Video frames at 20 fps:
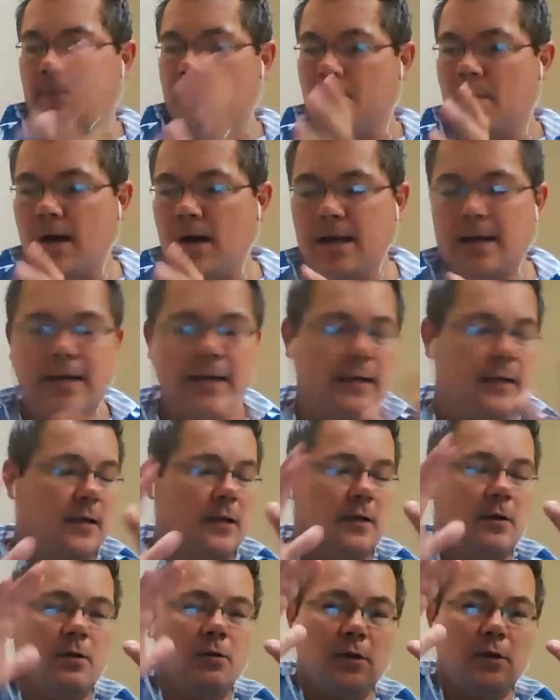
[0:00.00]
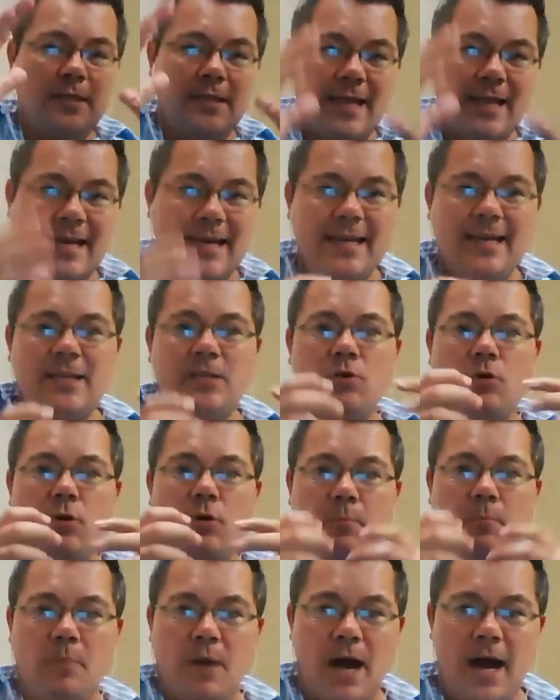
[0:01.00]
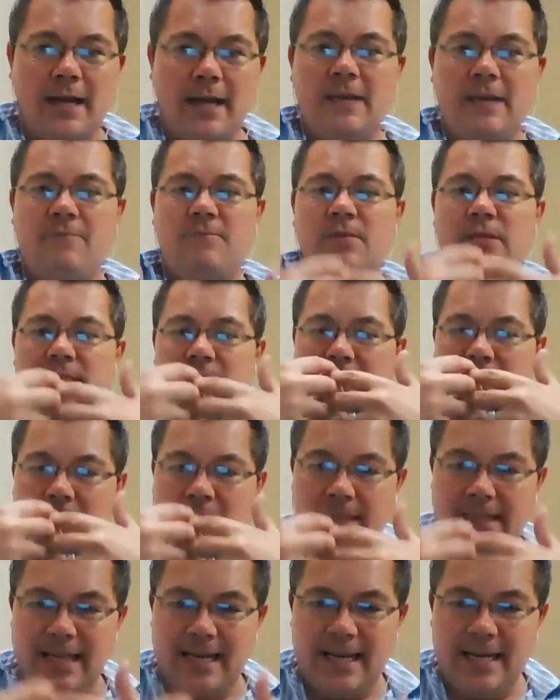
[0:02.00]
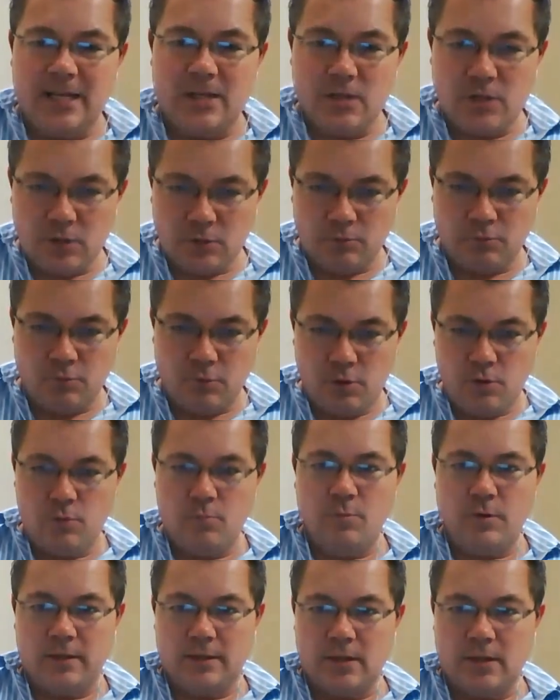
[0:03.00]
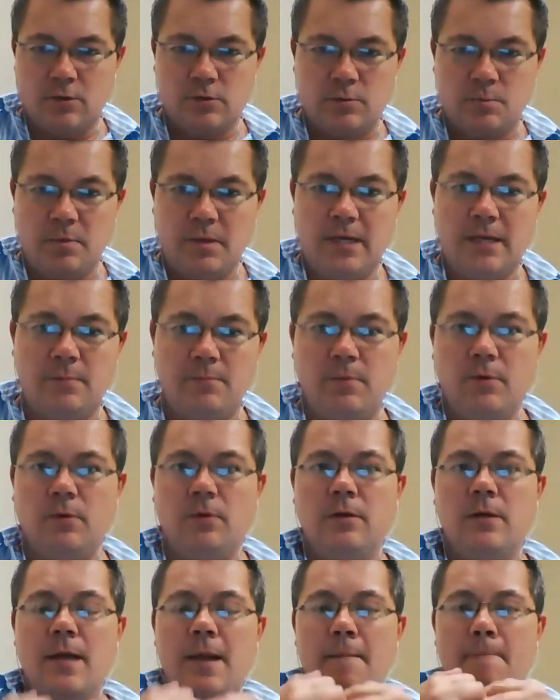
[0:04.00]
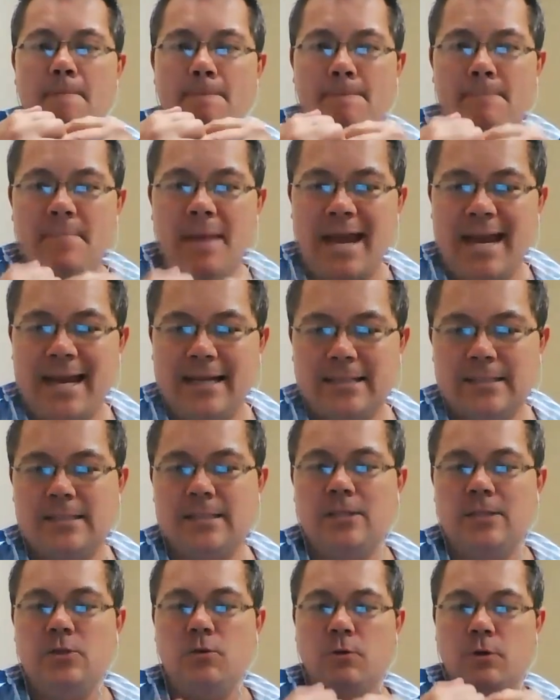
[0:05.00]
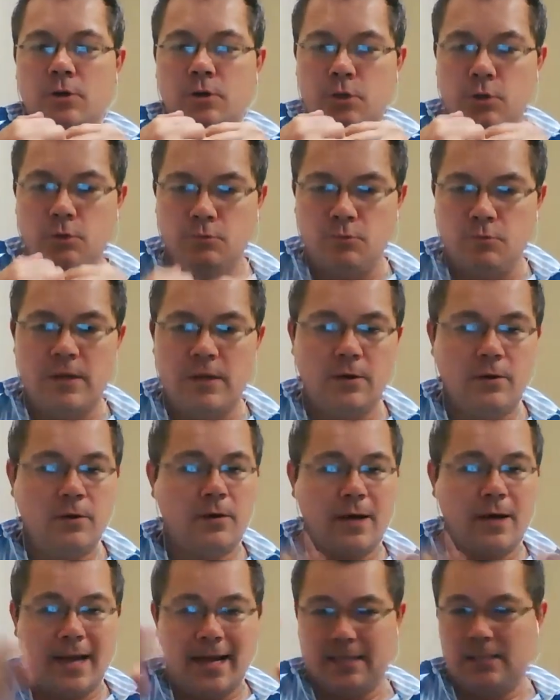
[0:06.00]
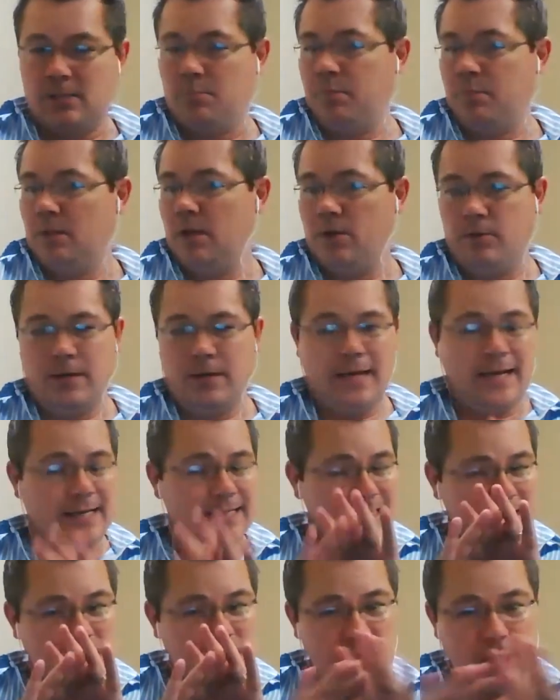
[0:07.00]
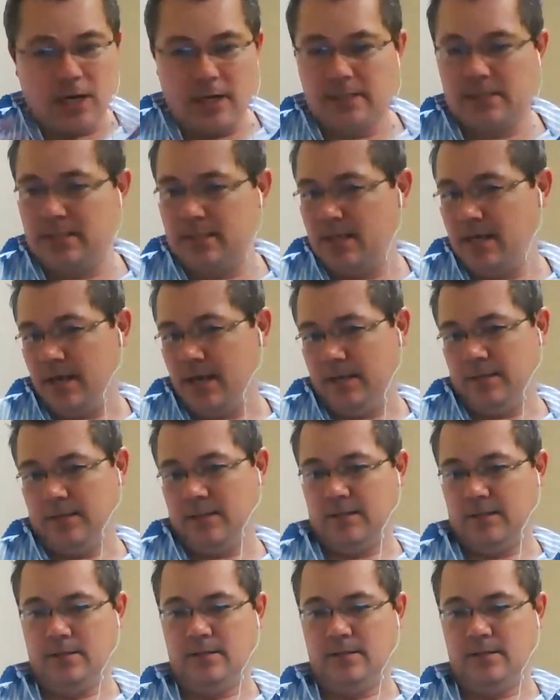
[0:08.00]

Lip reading: Monty, getting your body physically in the room with those people makes your career explode. It just does.